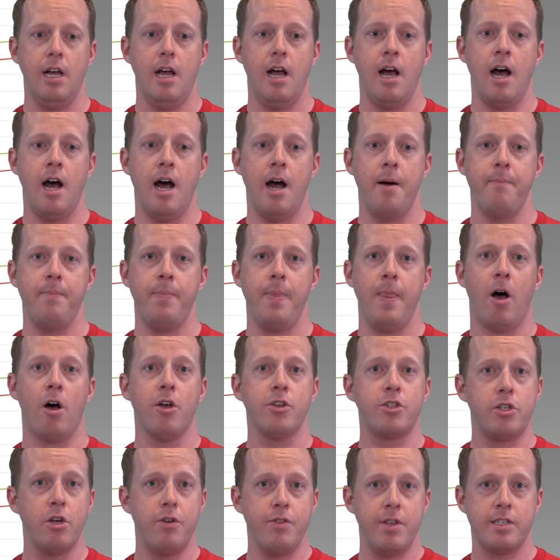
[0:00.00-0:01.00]
Um,
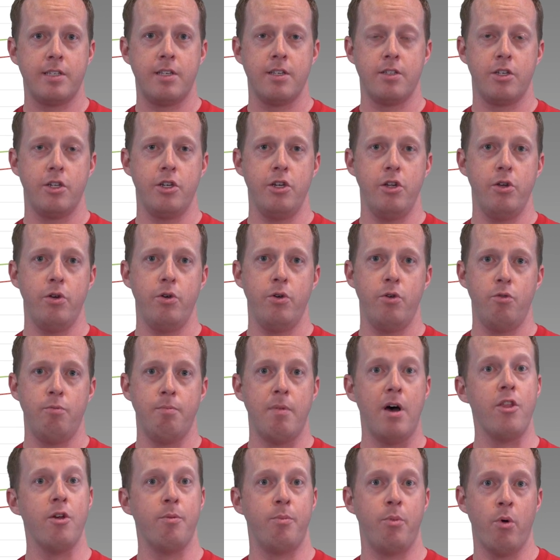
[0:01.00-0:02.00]
also, this is a new
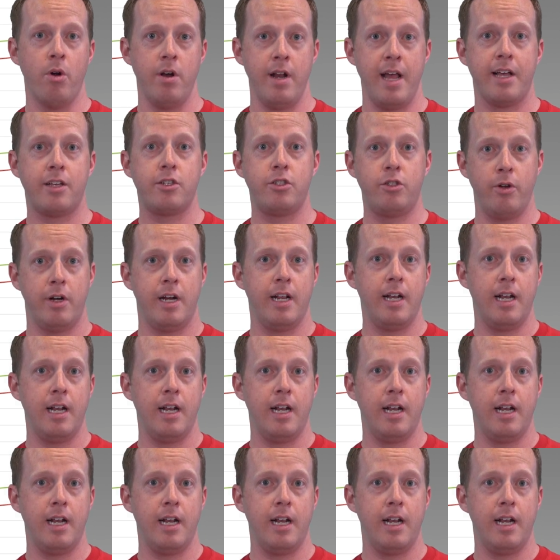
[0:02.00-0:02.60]
motherboard, X two